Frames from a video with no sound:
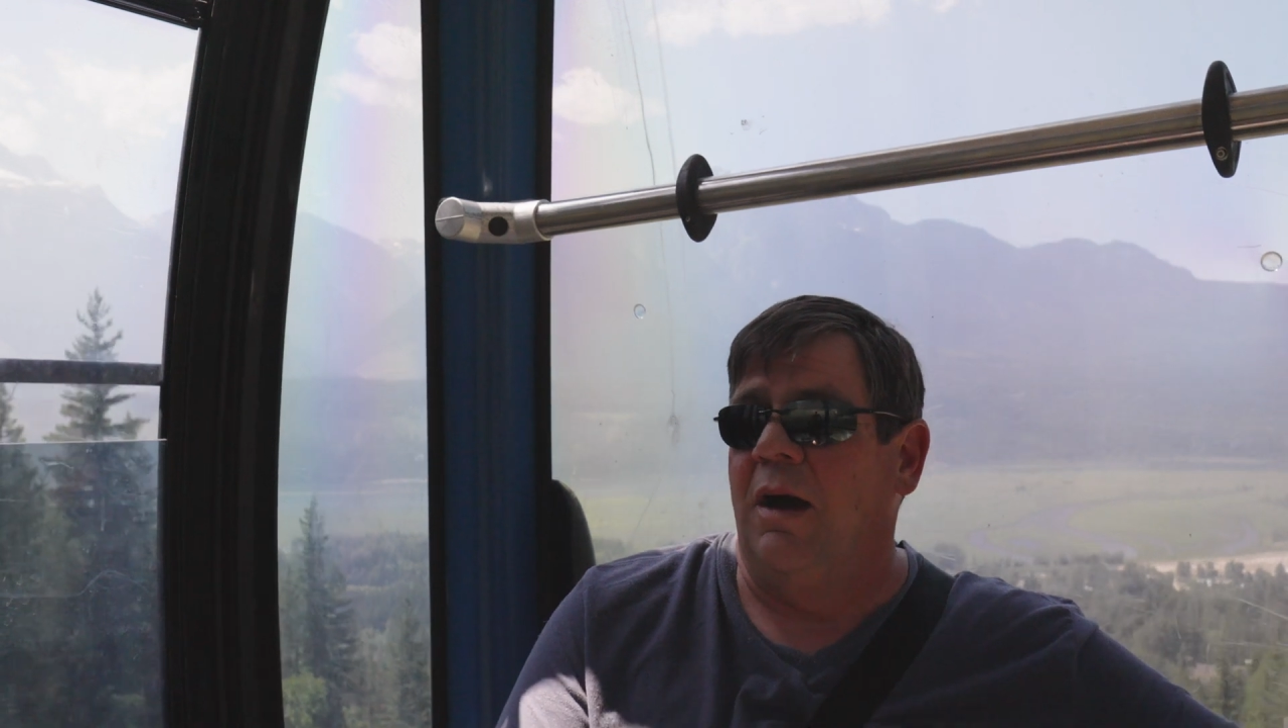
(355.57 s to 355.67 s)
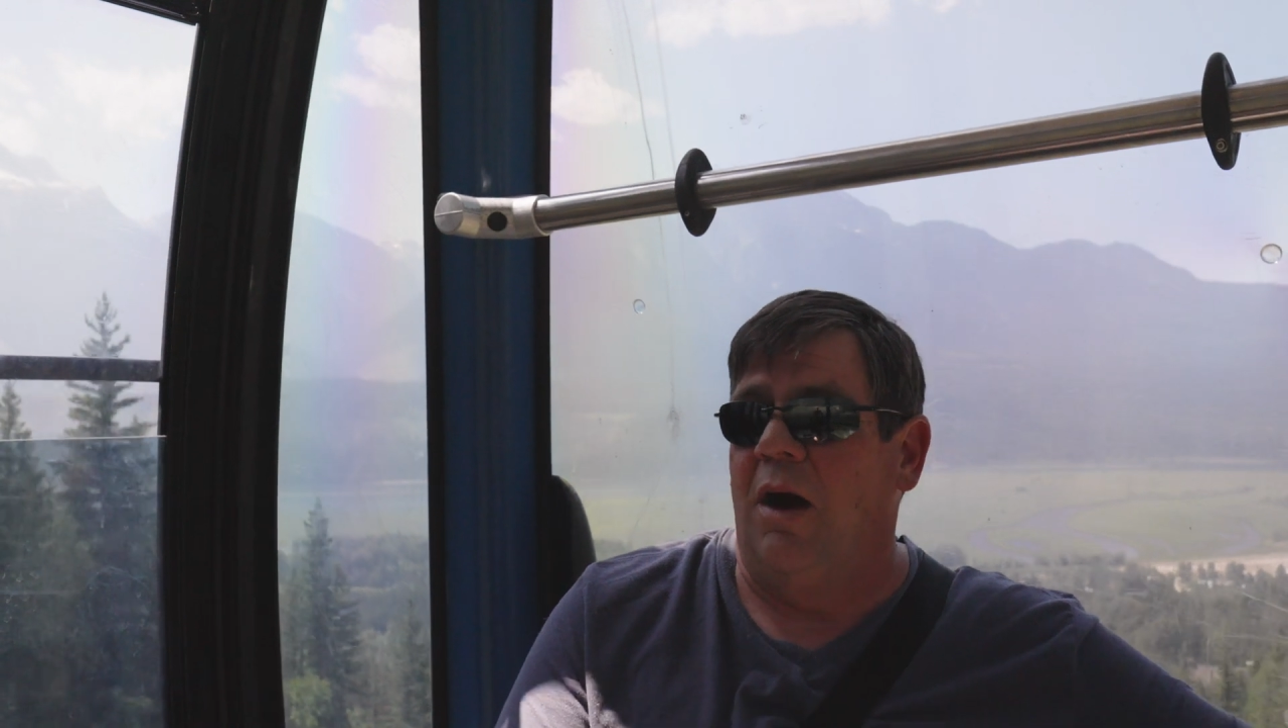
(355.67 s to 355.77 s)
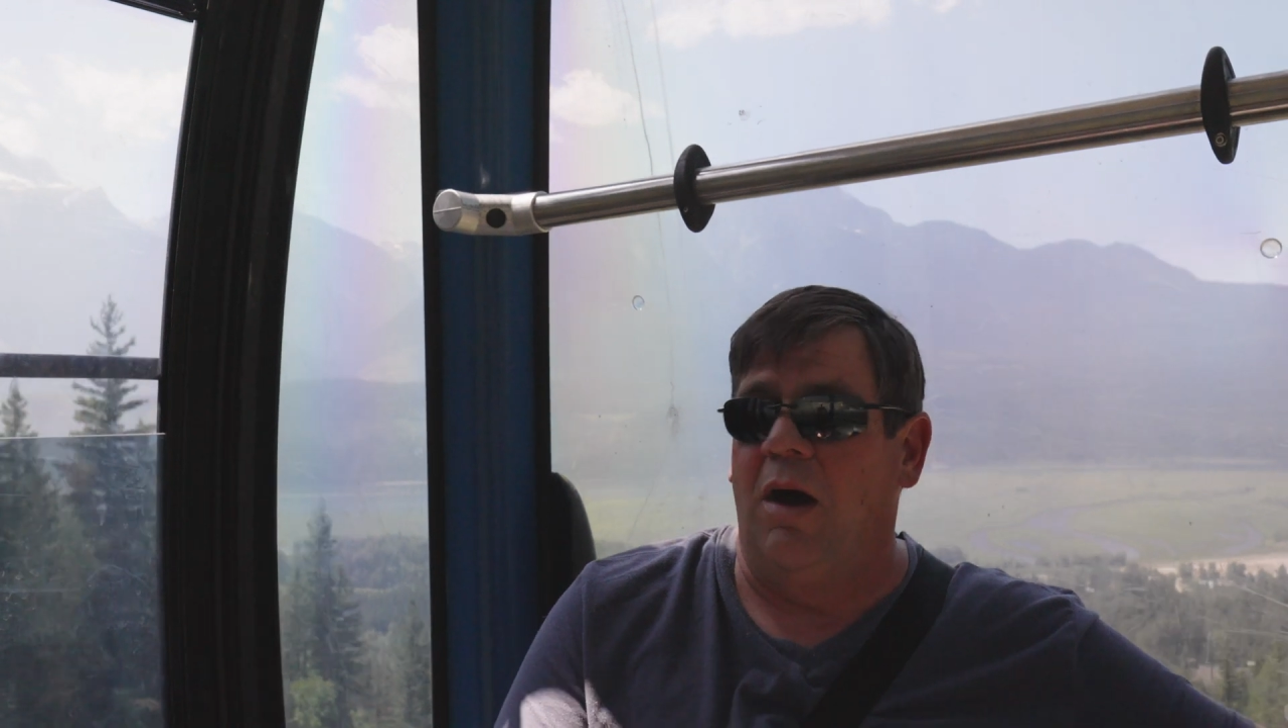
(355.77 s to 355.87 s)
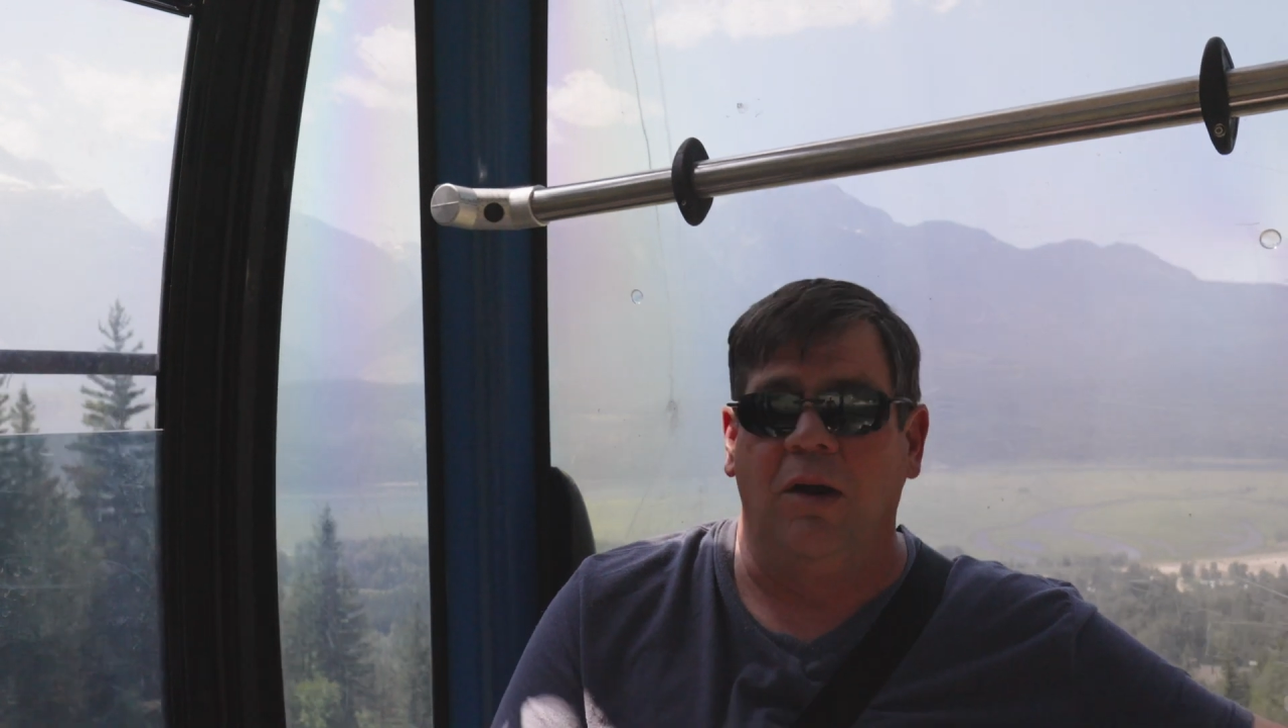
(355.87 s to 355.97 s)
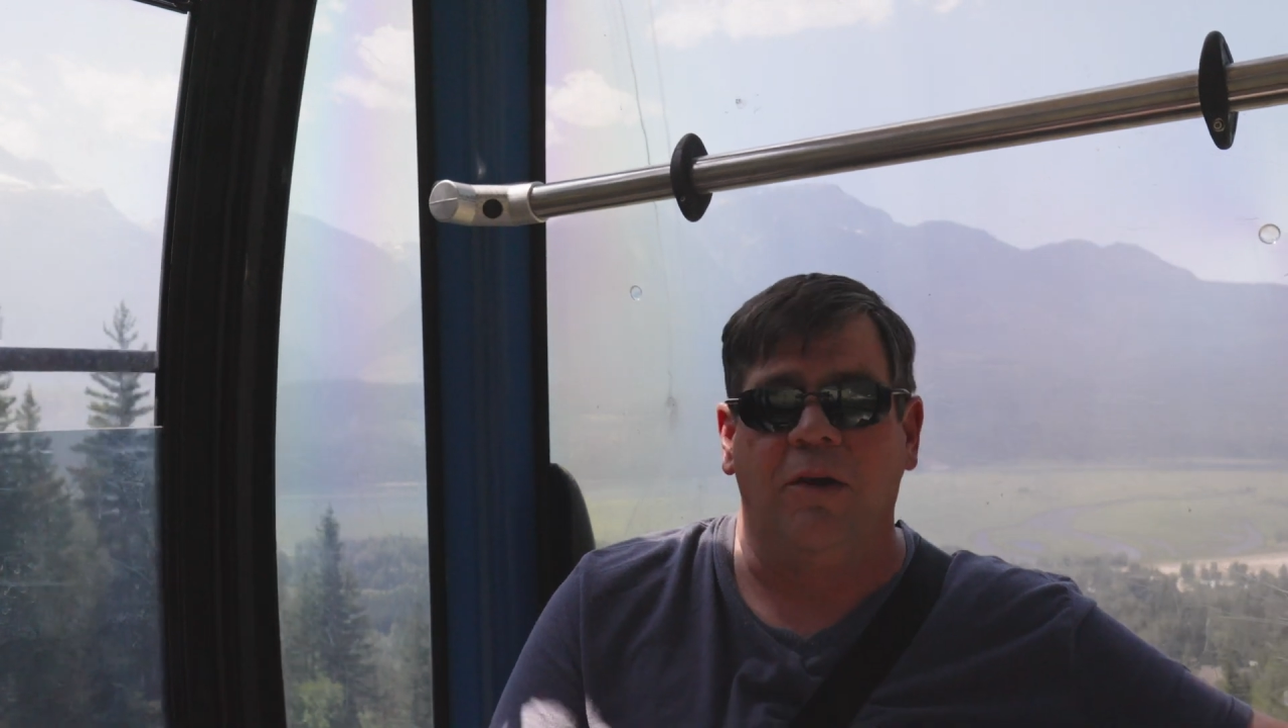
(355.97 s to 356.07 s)

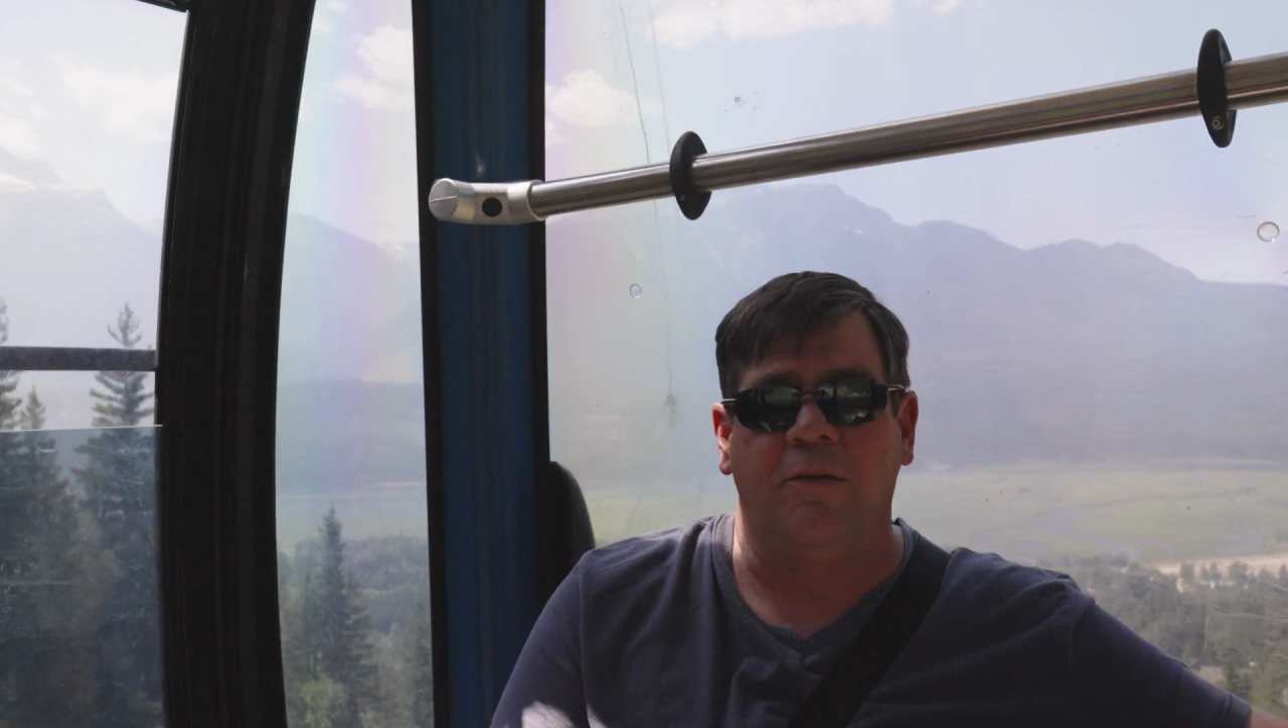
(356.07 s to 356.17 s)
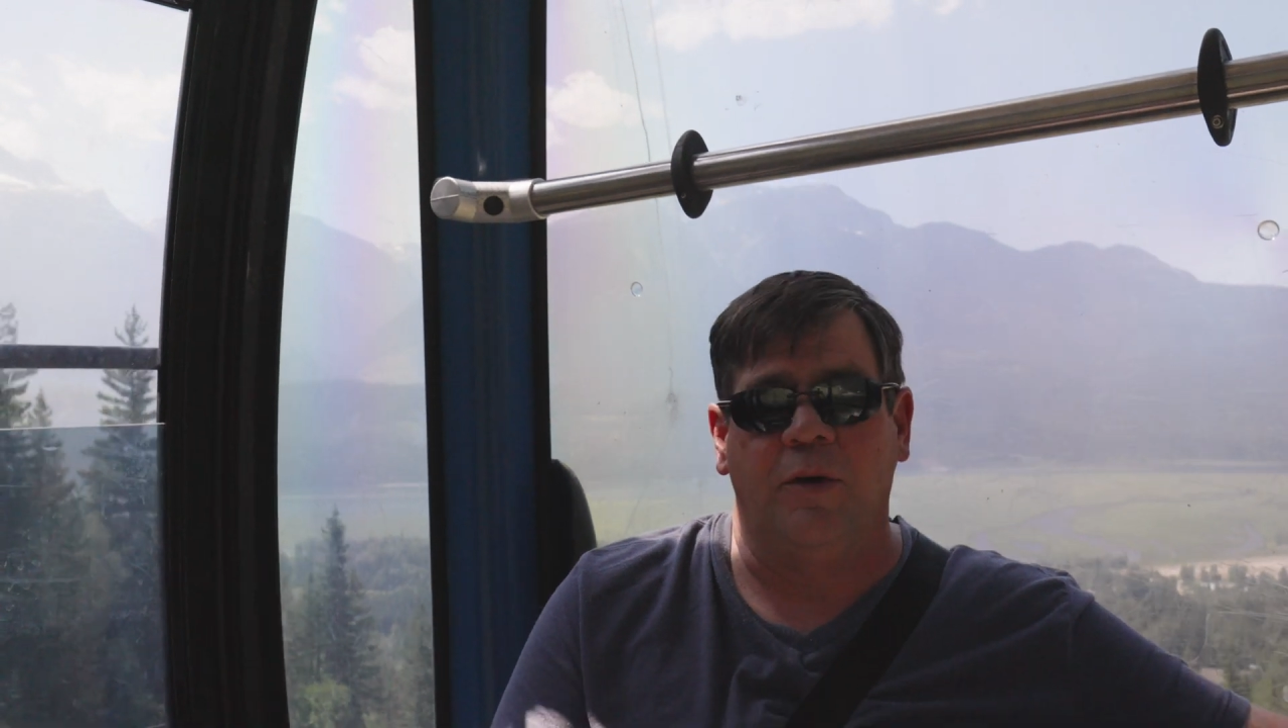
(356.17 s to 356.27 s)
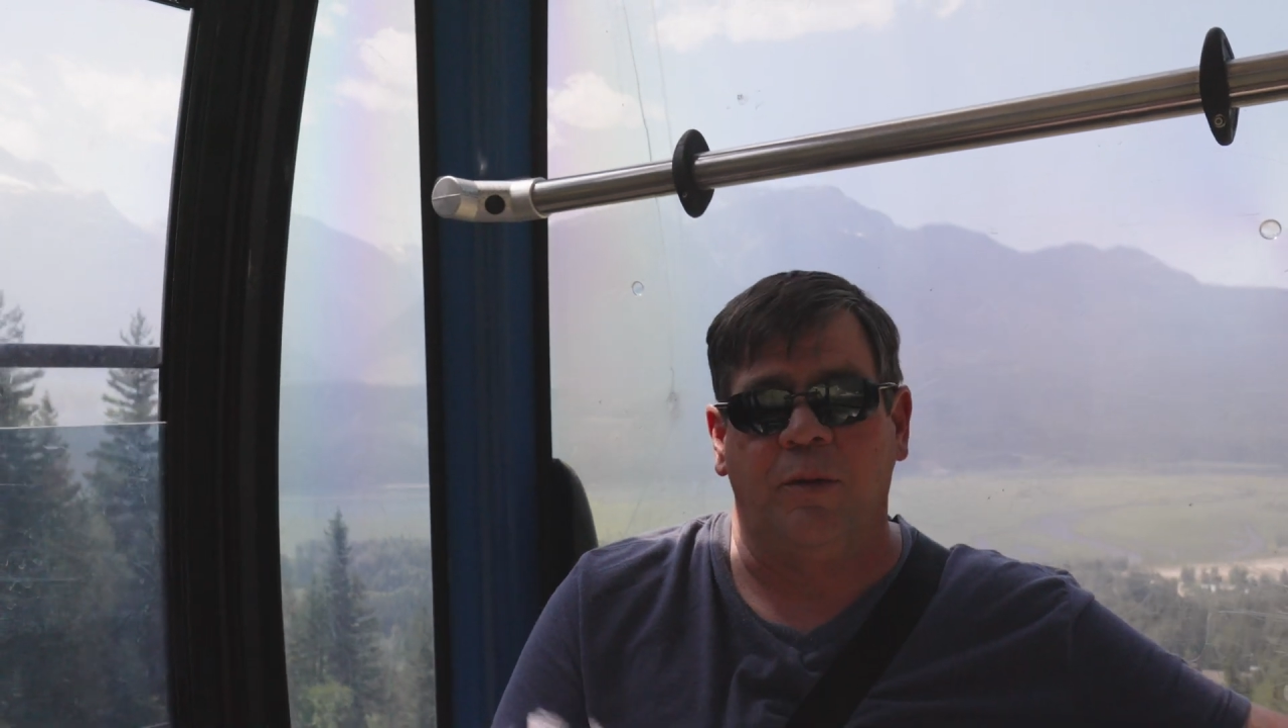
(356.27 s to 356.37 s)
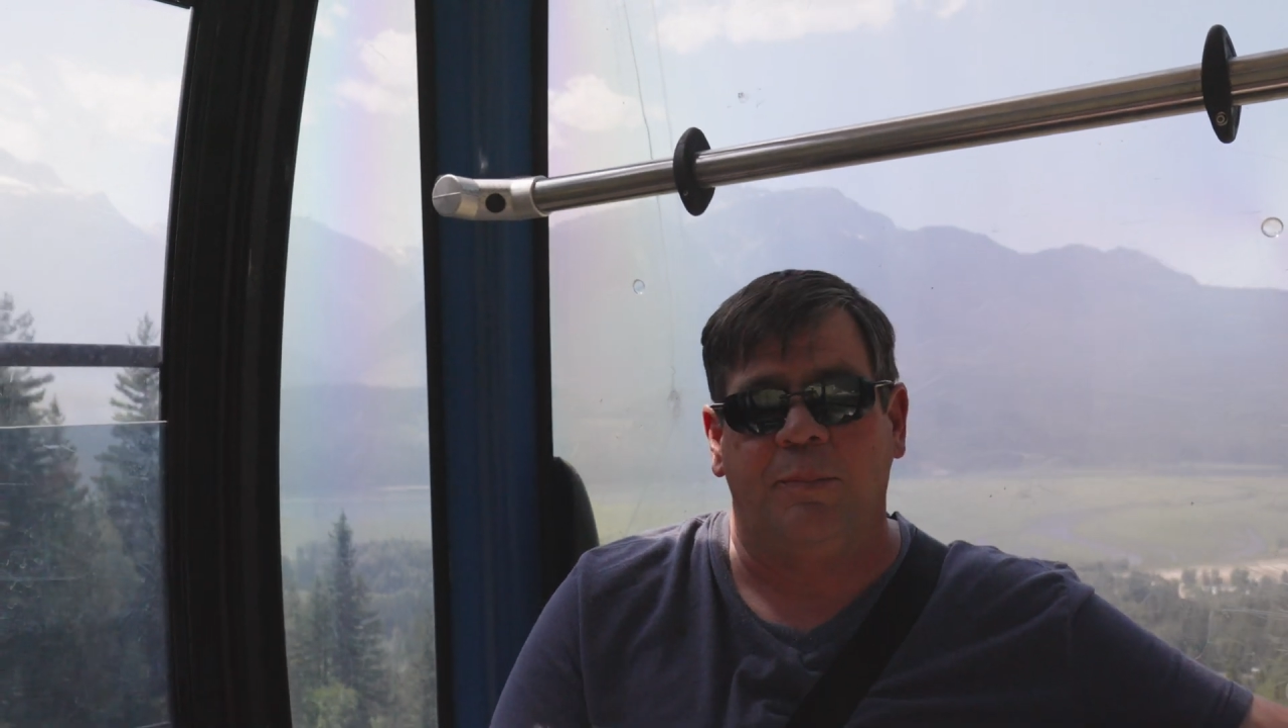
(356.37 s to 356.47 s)
all over